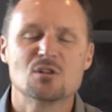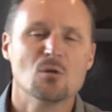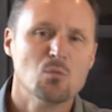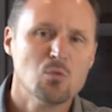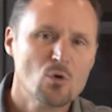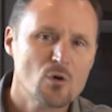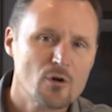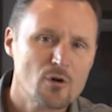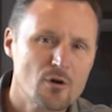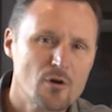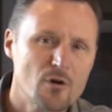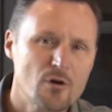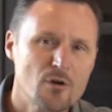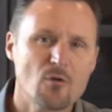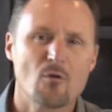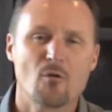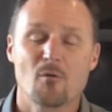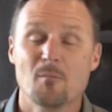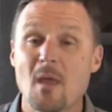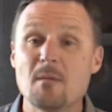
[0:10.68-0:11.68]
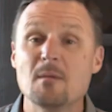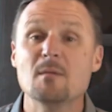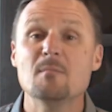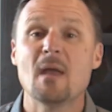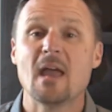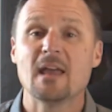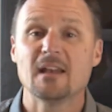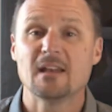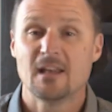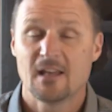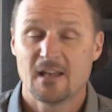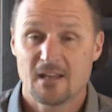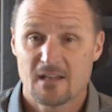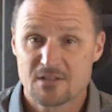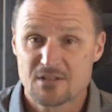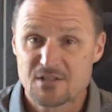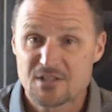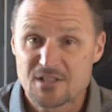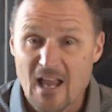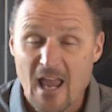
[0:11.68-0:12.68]
a word or maybe made a
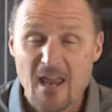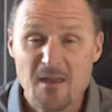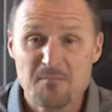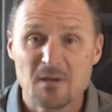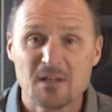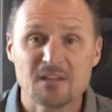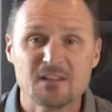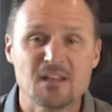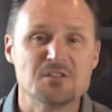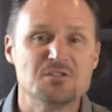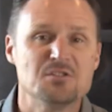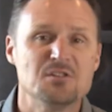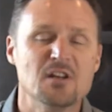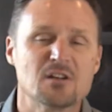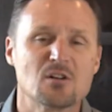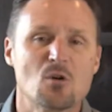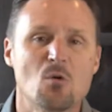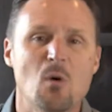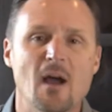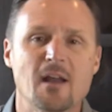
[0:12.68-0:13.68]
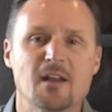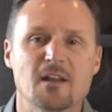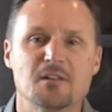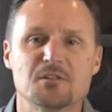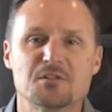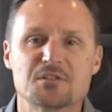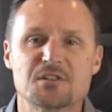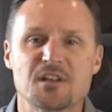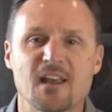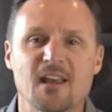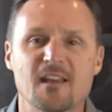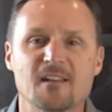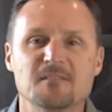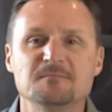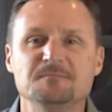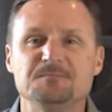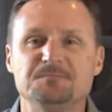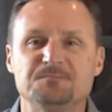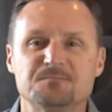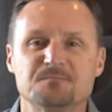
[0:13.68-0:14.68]
statement that you didn't quite understand?
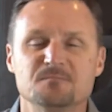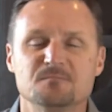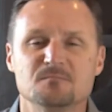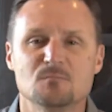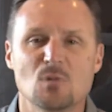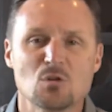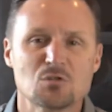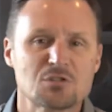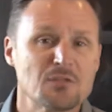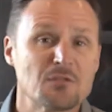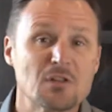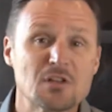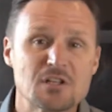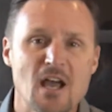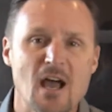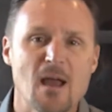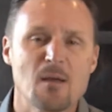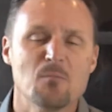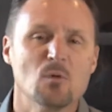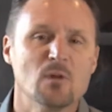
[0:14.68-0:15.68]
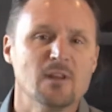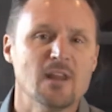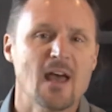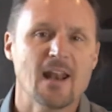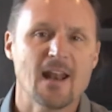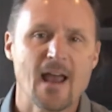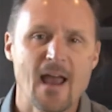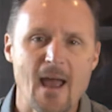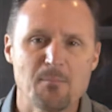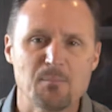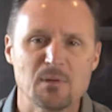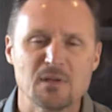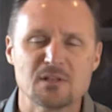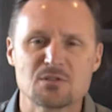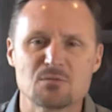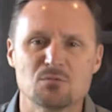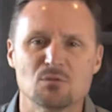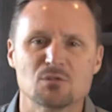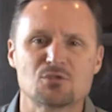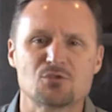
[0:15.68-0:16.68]
Most of the time when that
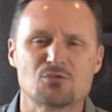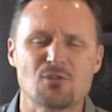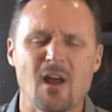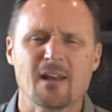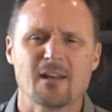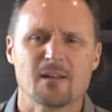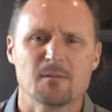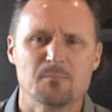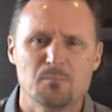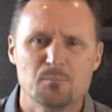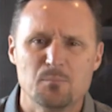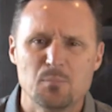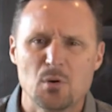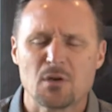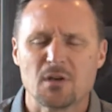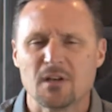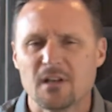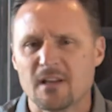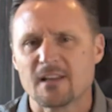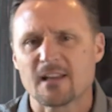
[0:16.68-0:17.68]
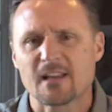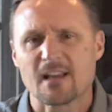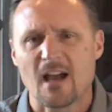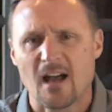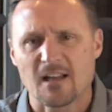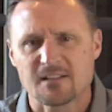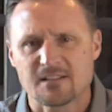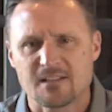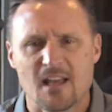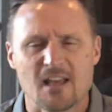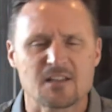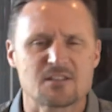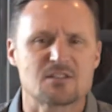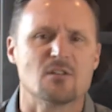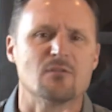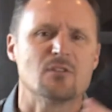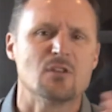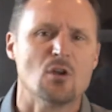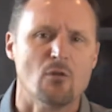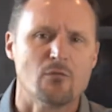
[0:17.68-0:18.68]
happens, we'll try to put it in the context
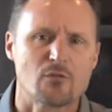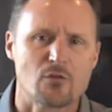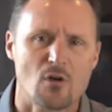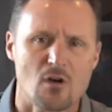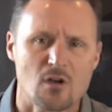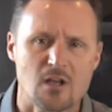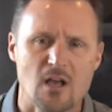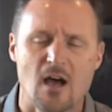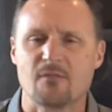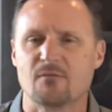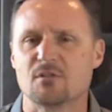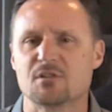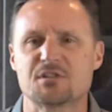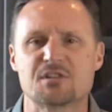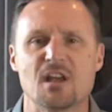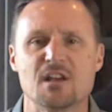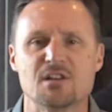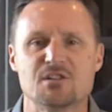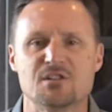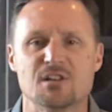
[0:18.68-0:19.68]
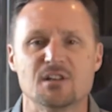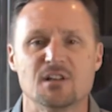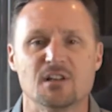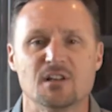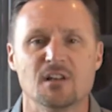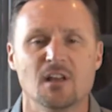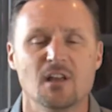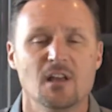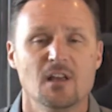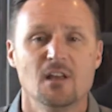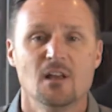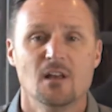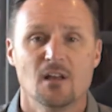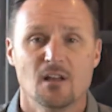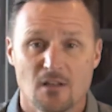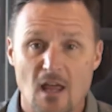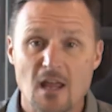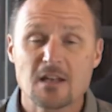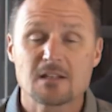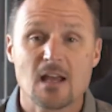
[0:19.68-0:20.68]
of the overall conversation, and
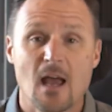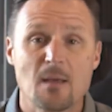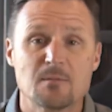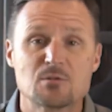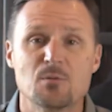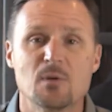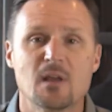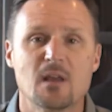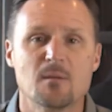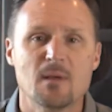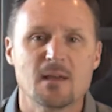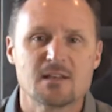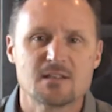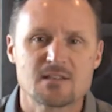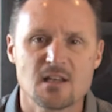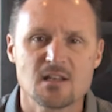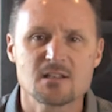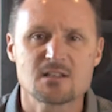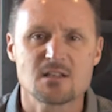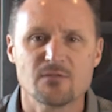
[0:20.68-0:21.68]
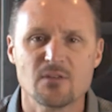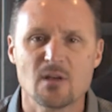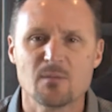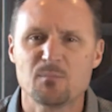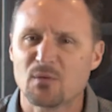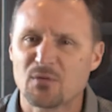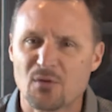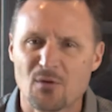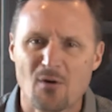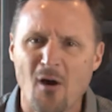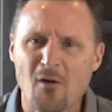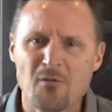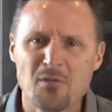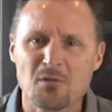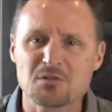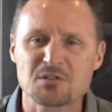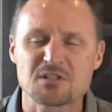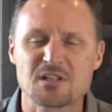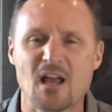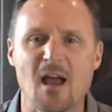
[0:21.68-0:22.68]
a lot of times we can make sense of it, but there are
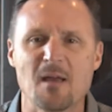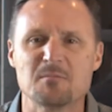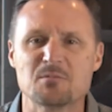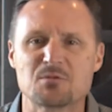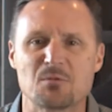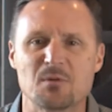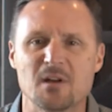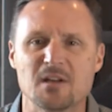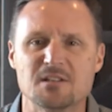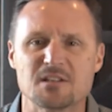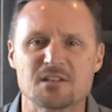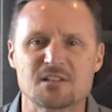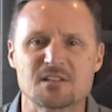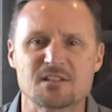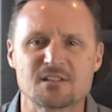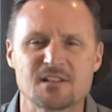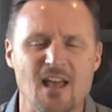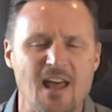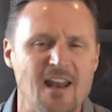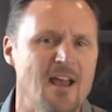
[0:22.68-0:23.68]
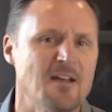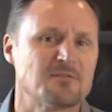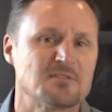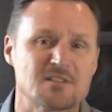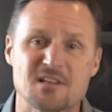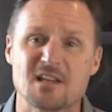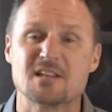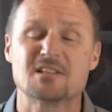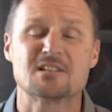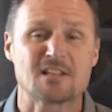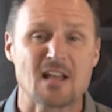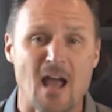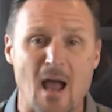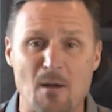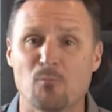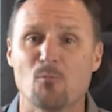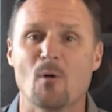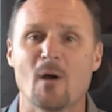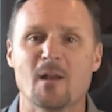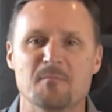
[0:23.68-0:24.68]
those times where you just kind of have to say,
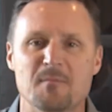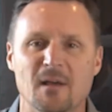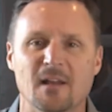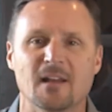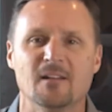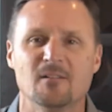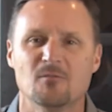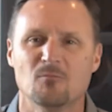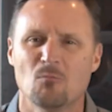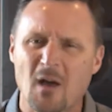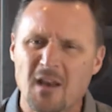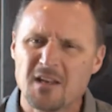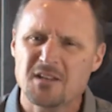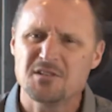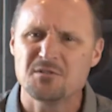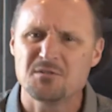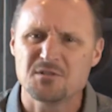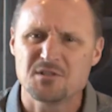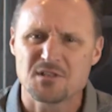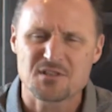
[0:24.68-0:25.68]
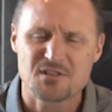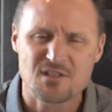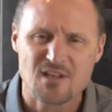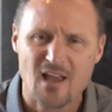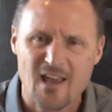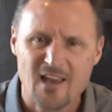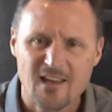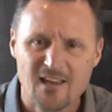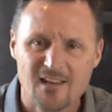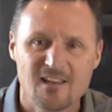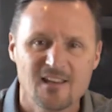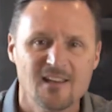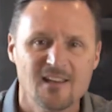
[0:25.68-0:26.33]
stop, wait a minute, what did you just say,